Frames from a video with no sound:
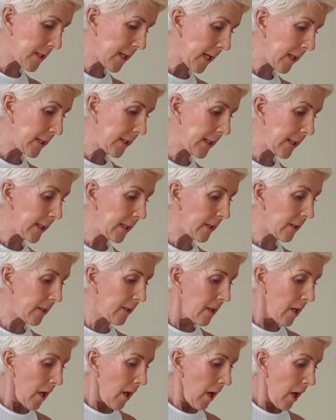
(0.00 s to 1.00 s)
down
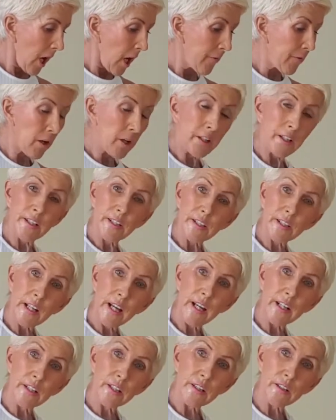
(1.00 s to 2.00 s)
here. I've only
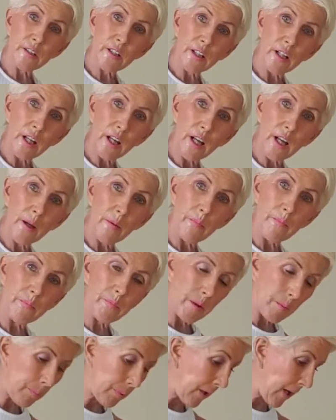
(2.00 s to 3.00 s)
started
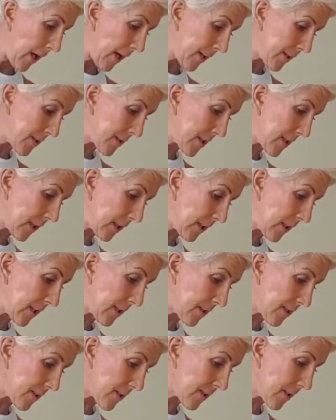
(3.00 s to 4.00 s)
blasting
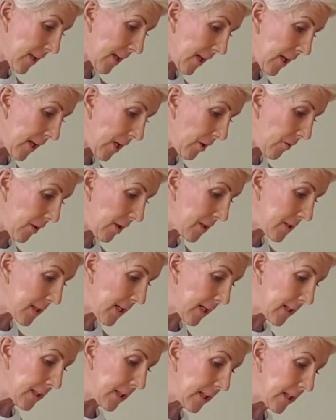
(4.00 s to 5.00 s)
this area
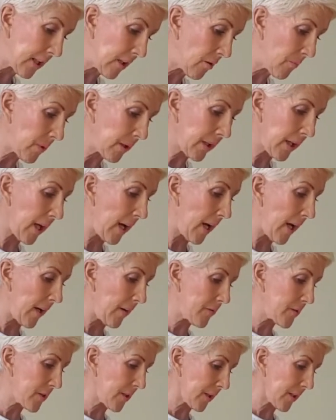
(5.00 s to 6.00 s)
down here, my
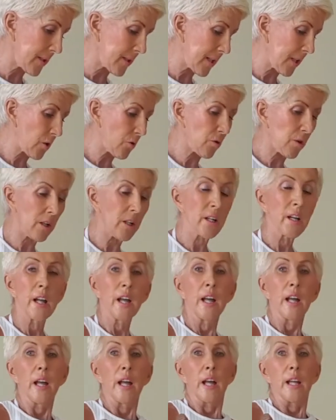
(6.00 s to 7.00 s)
calves, etc.,
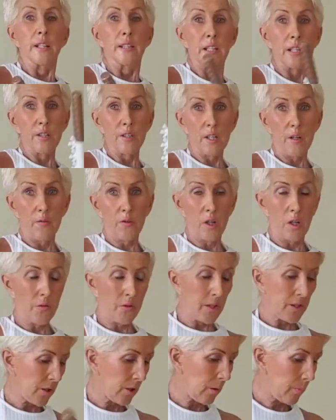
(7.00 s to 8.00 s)
since I've got
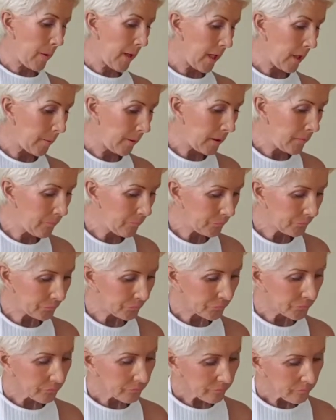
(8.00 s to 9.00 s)
this little baby.
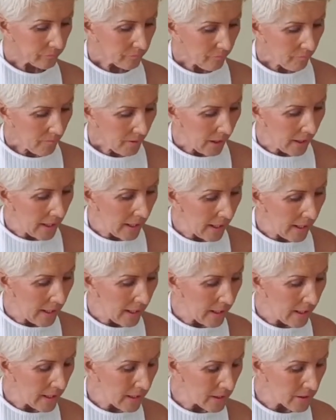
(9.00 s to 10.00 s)

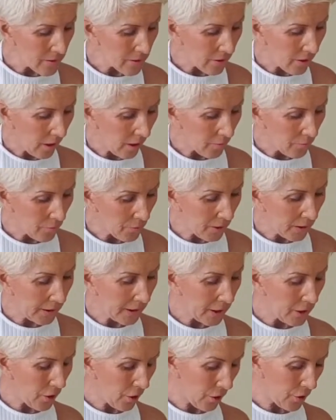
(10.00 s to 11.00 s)
And I've
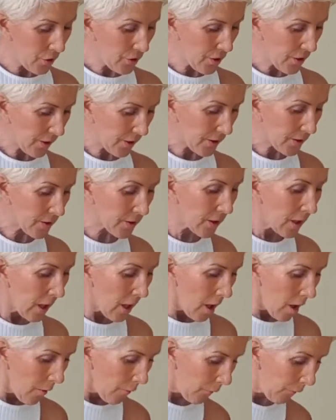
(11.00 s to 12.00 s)
really noticed
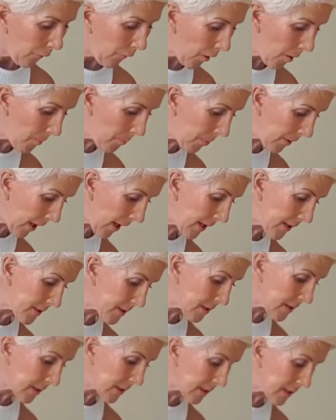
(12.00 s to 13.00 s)
from
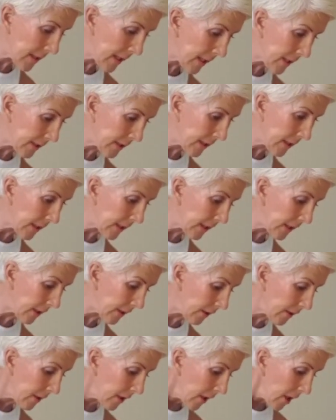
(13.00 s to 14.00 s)
blasting down
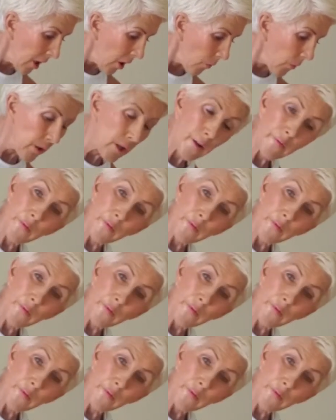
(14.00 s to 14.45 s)
here, when